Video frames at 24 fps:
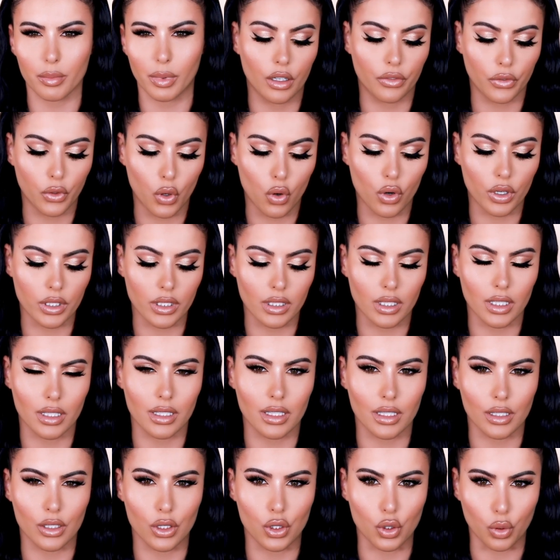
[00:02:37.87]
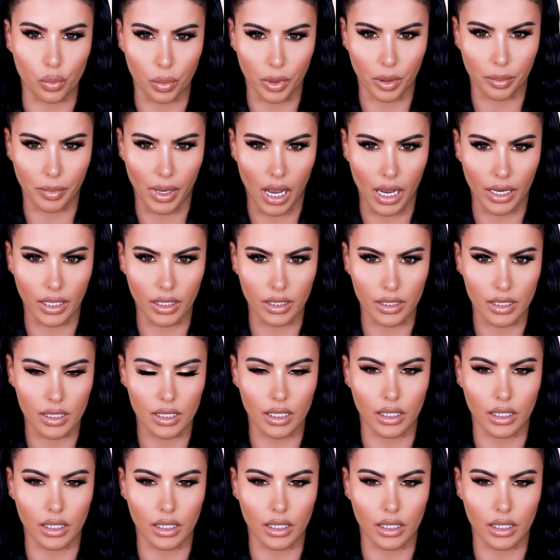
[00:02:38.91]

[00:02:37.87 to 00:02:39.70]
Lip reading: Of course, this is super biased.